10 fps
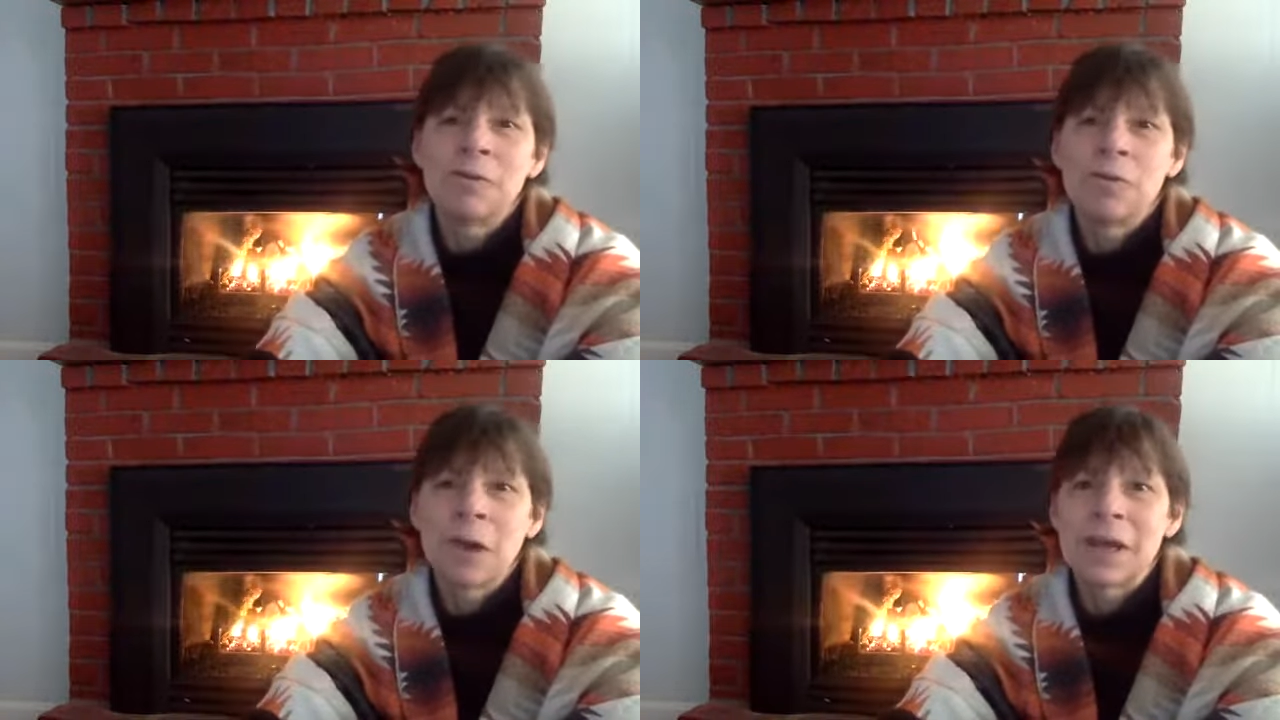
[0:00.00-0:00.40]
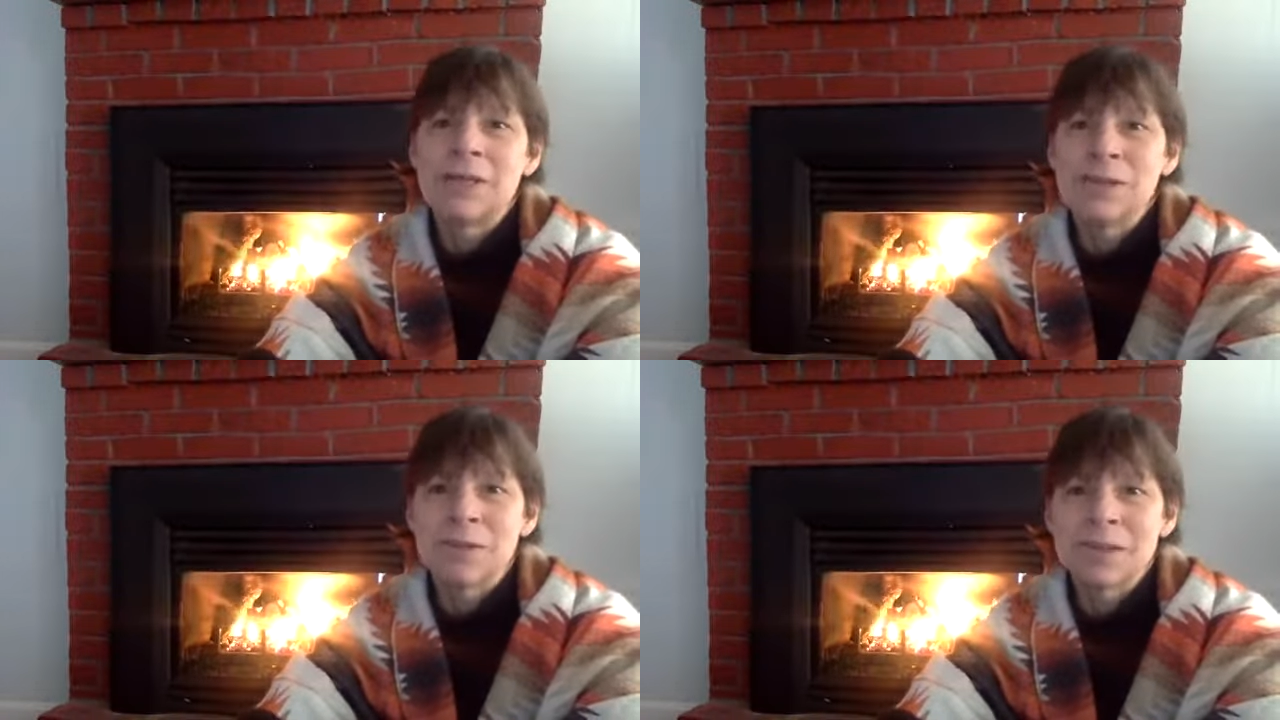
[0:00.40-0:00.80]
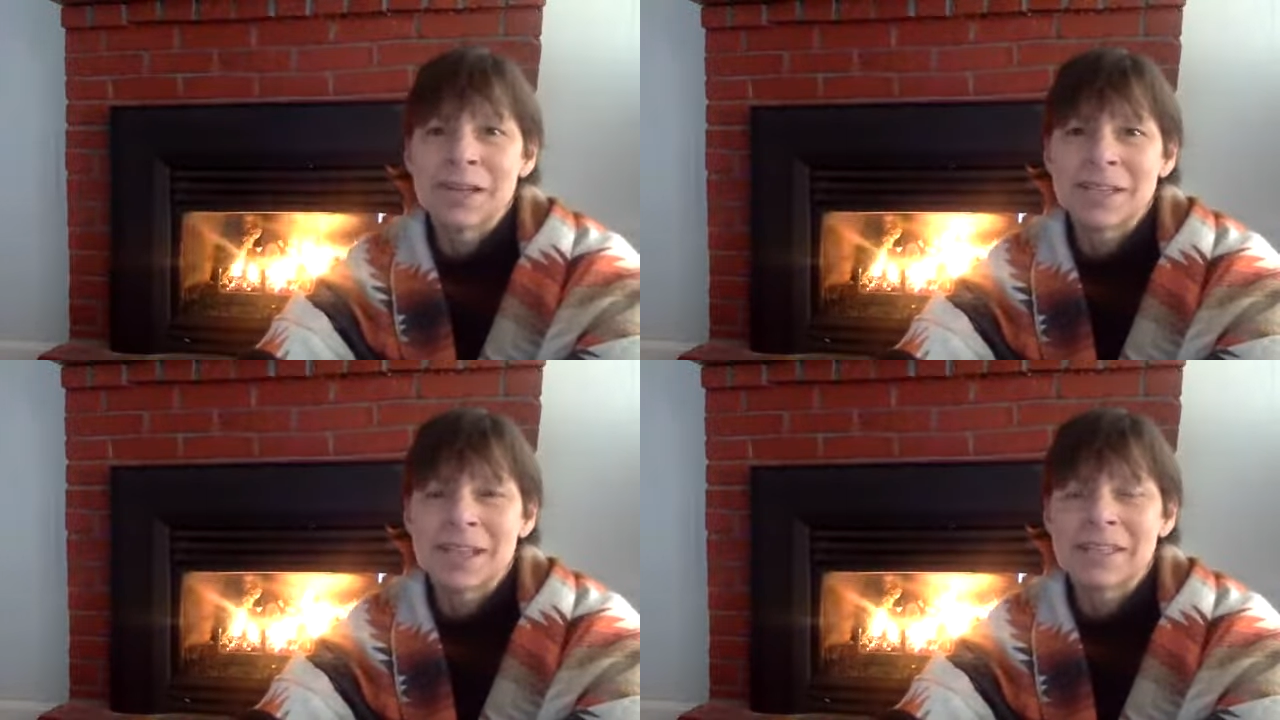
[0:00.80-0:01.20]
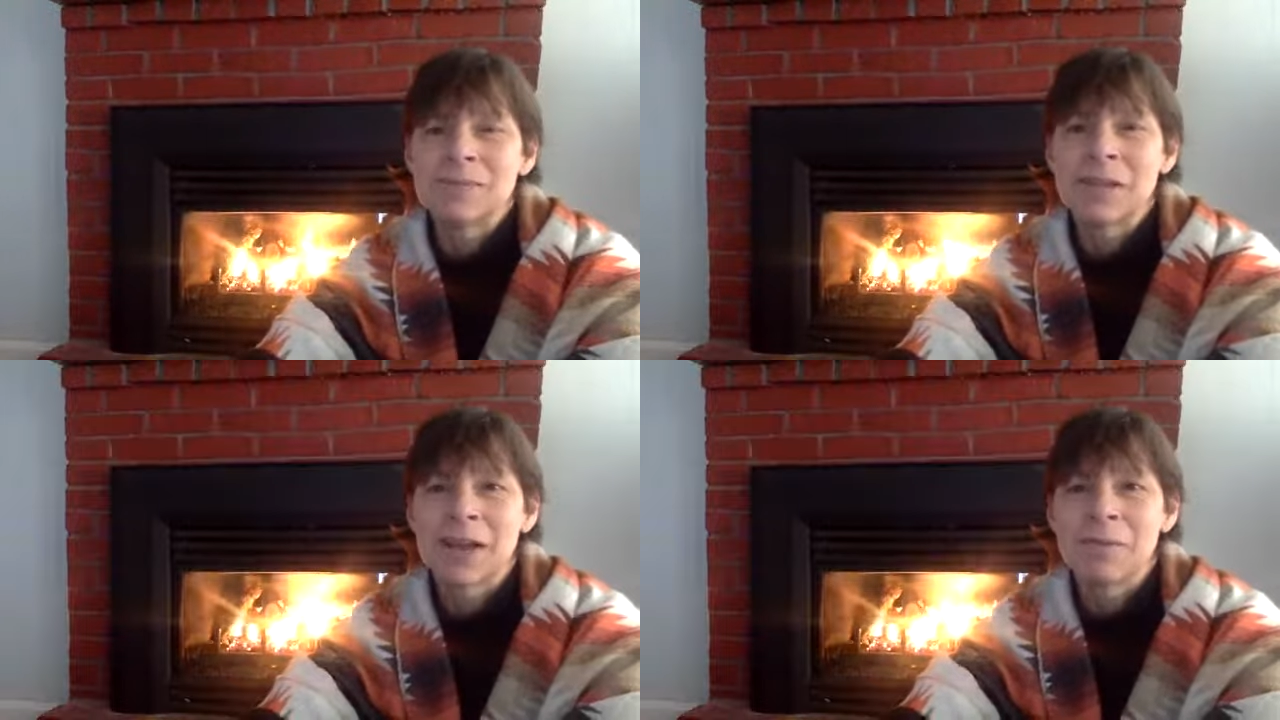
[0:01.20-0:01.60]
what I do is I take some
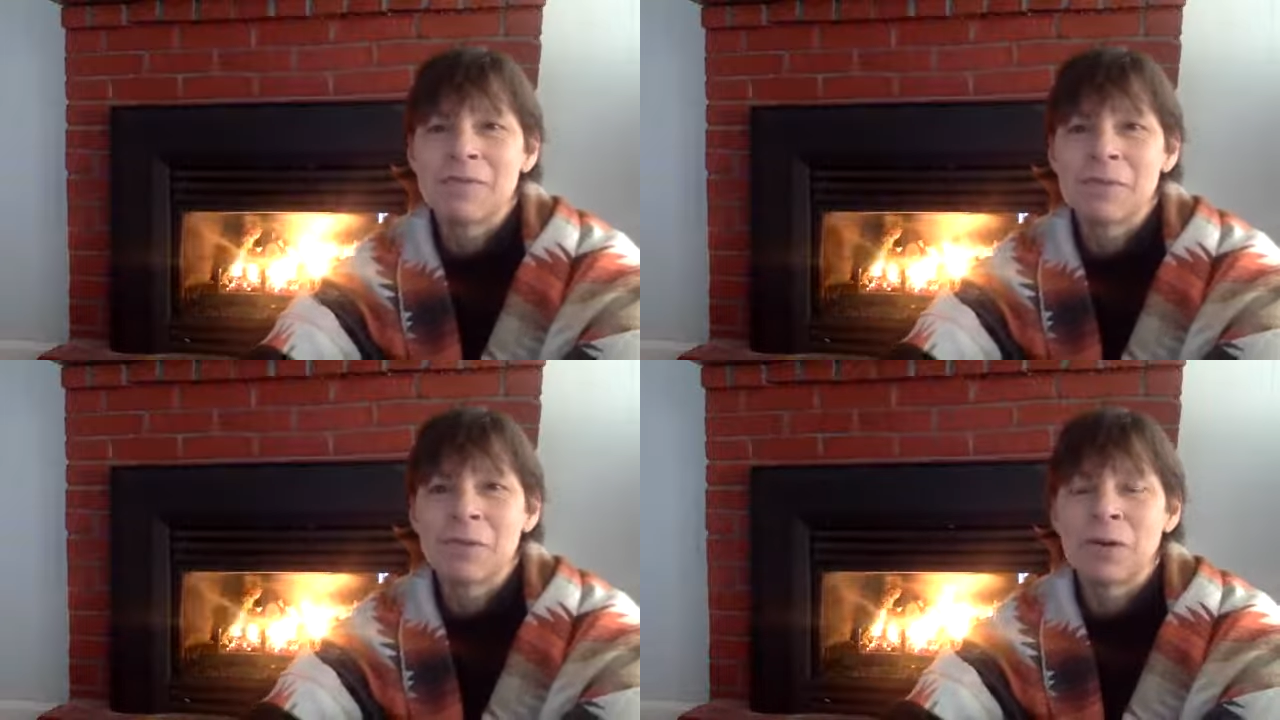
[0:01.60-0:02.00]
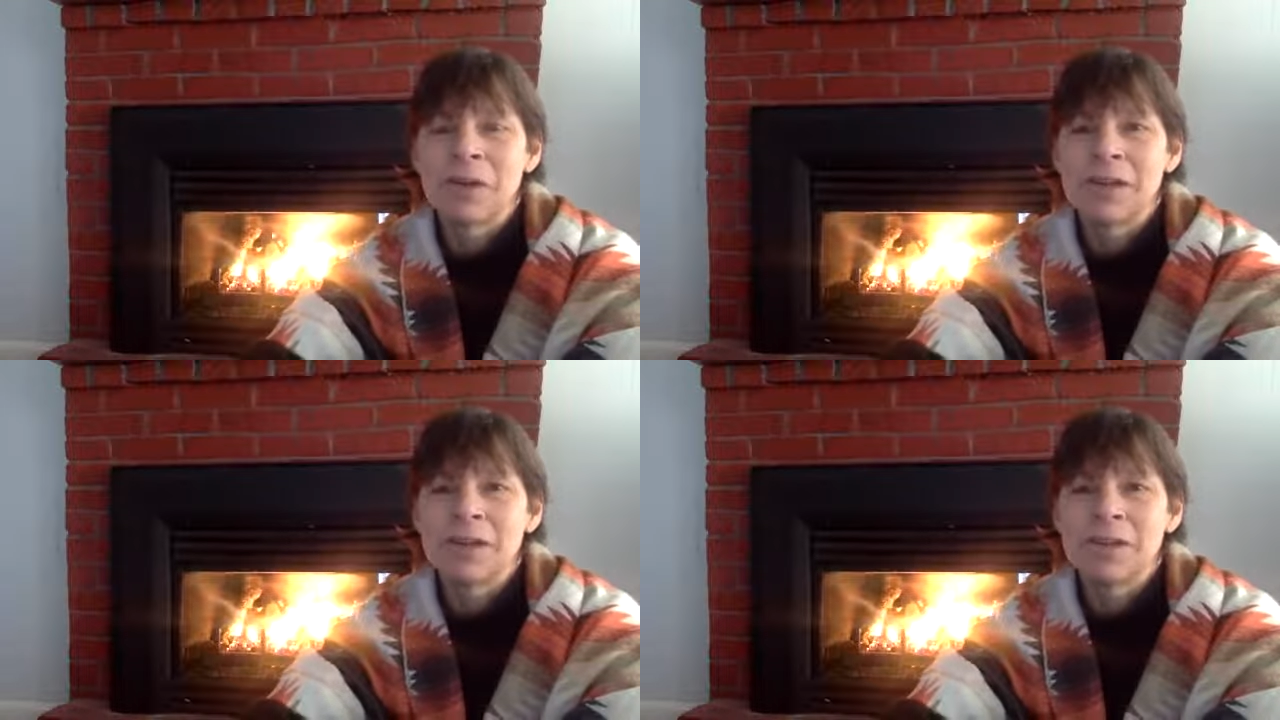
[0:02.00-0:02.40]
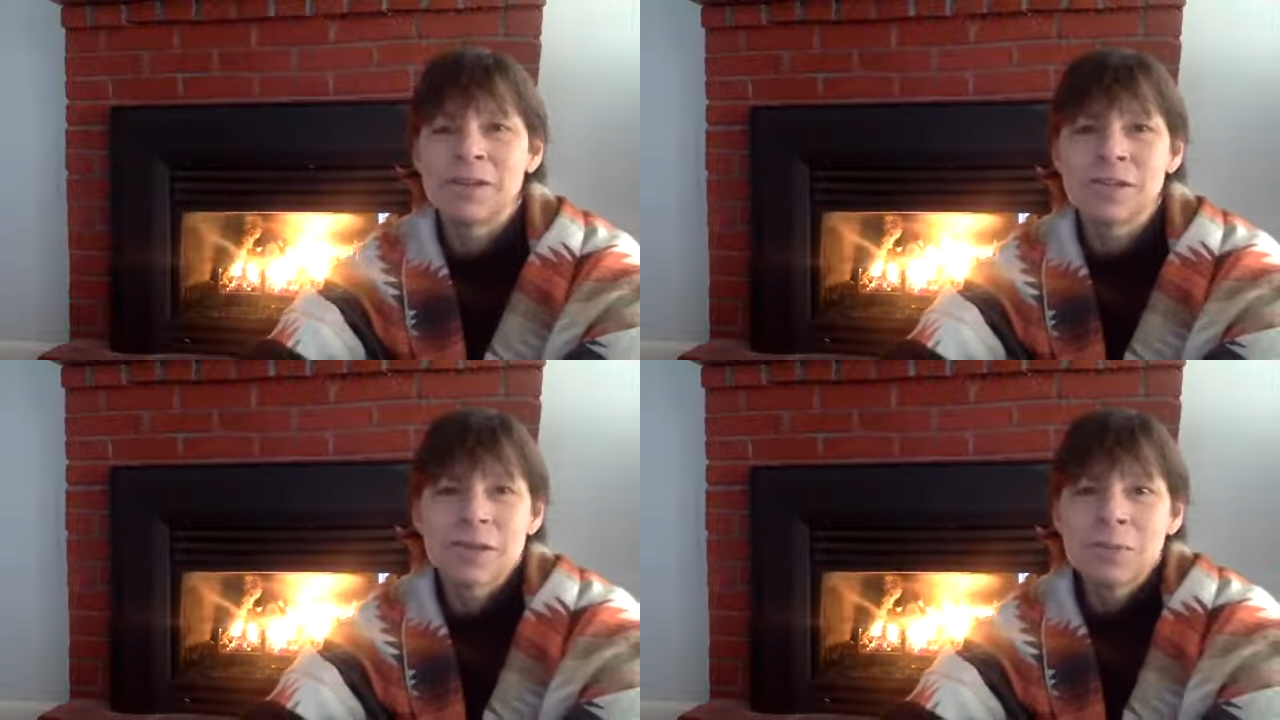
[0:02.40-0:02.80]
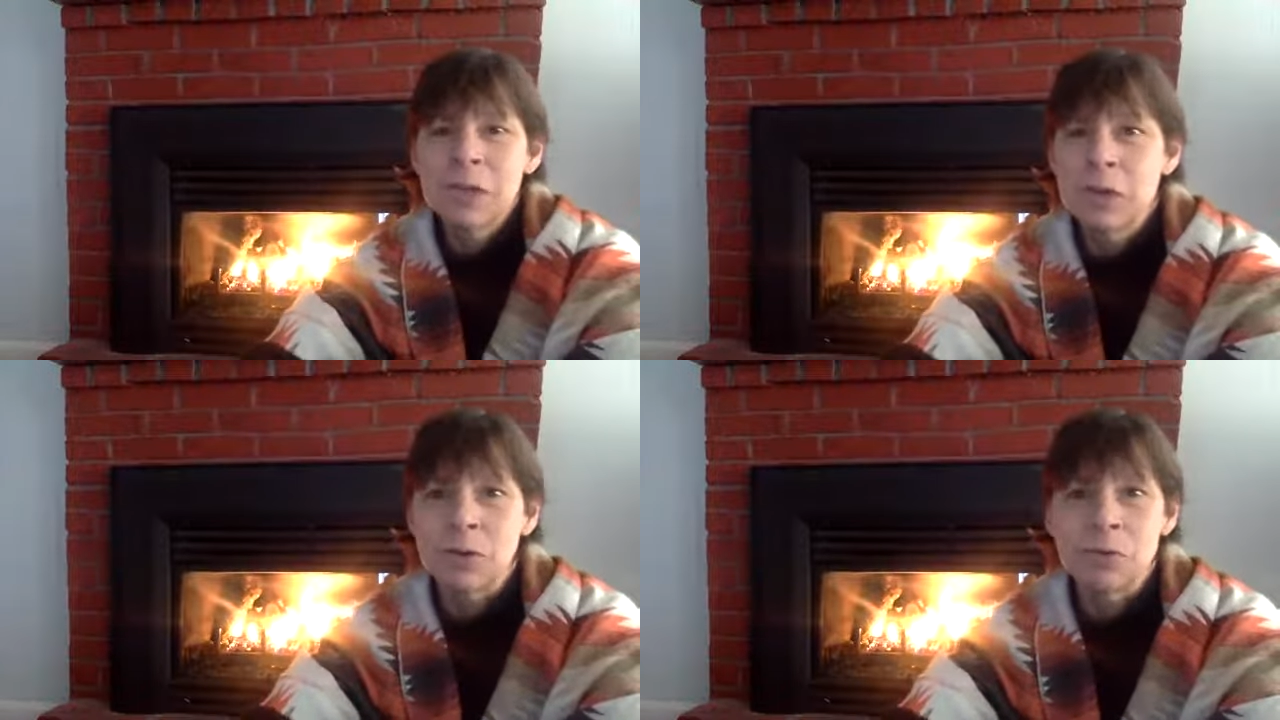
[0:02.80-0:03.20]
time every morning and just, you
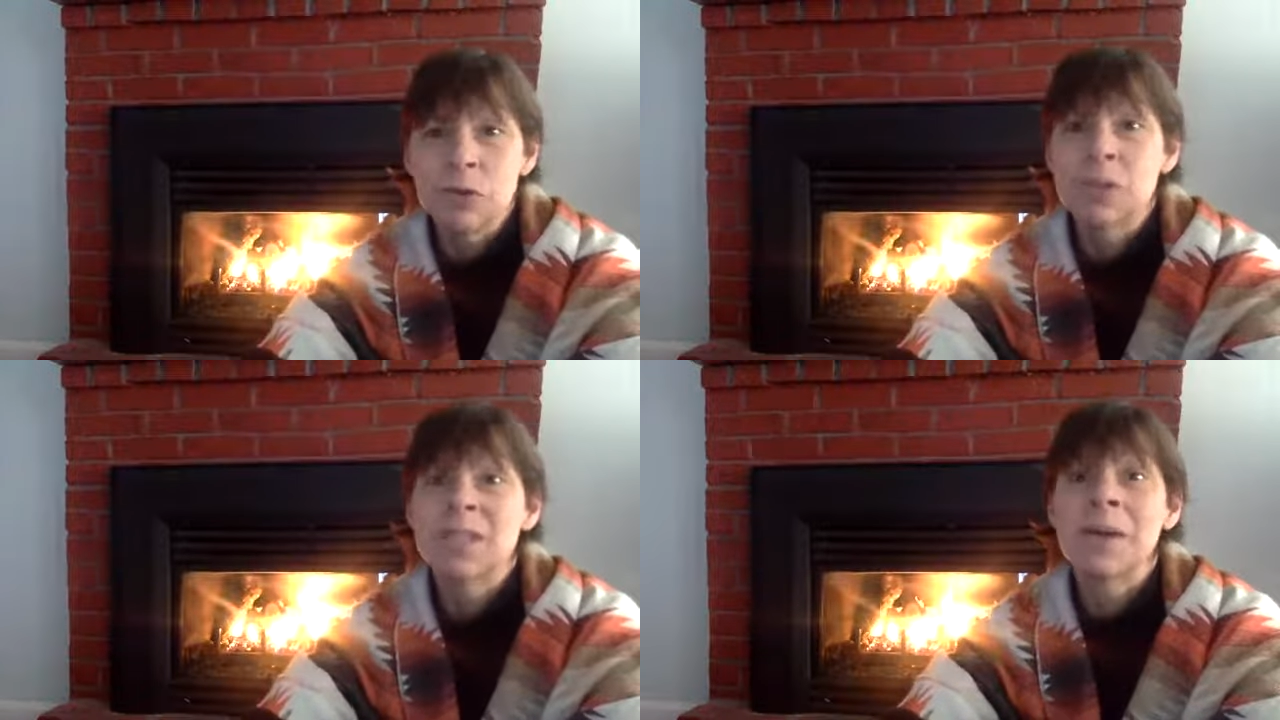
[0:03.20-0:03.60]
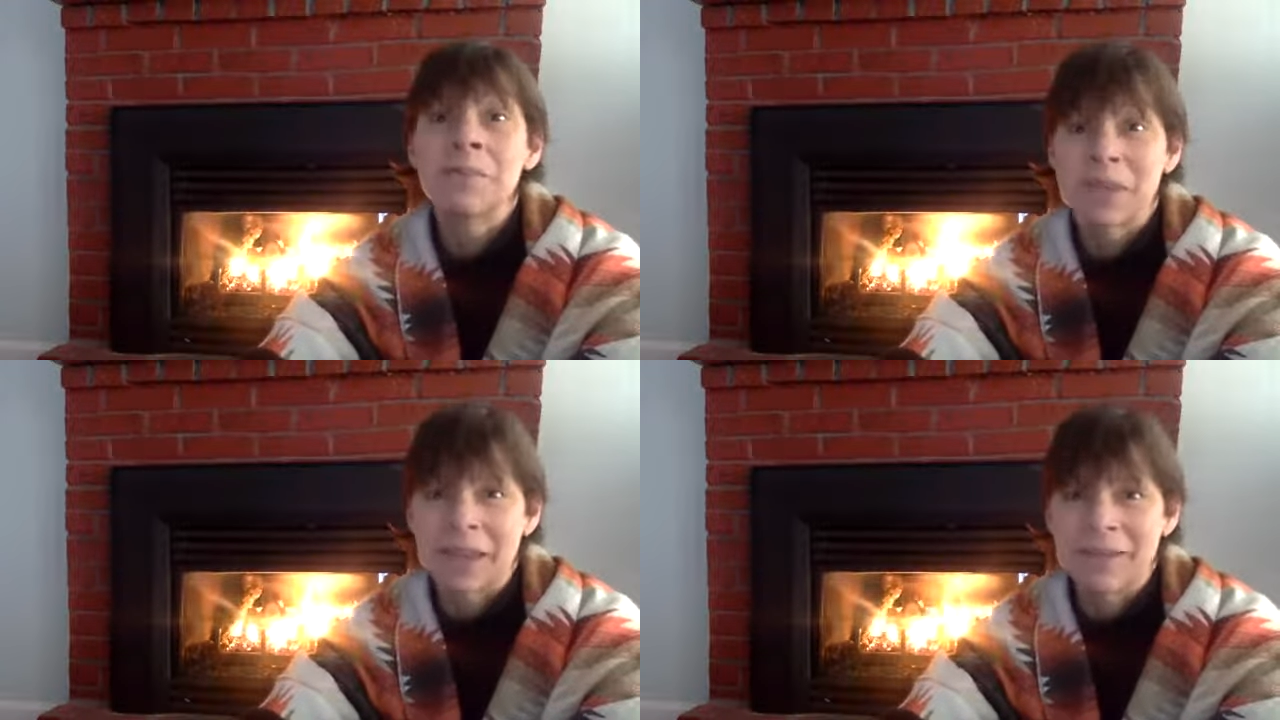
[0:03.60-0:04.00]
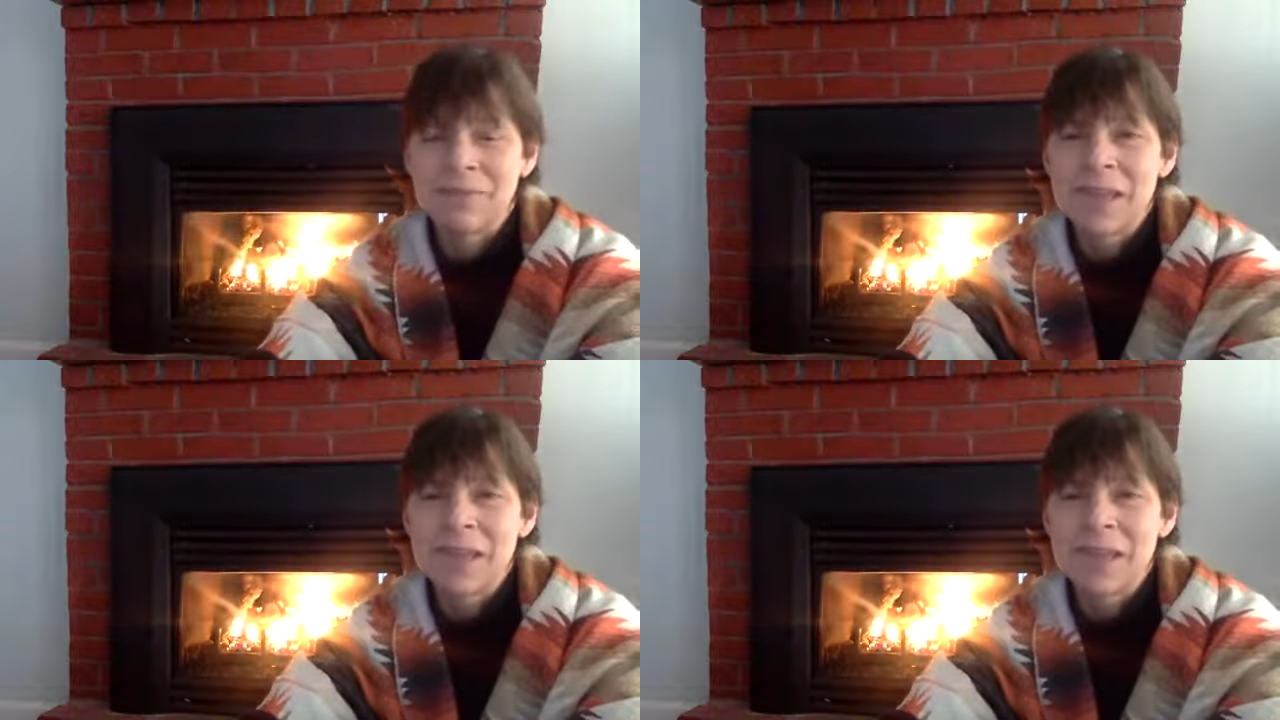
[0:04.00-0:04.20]
know, do something.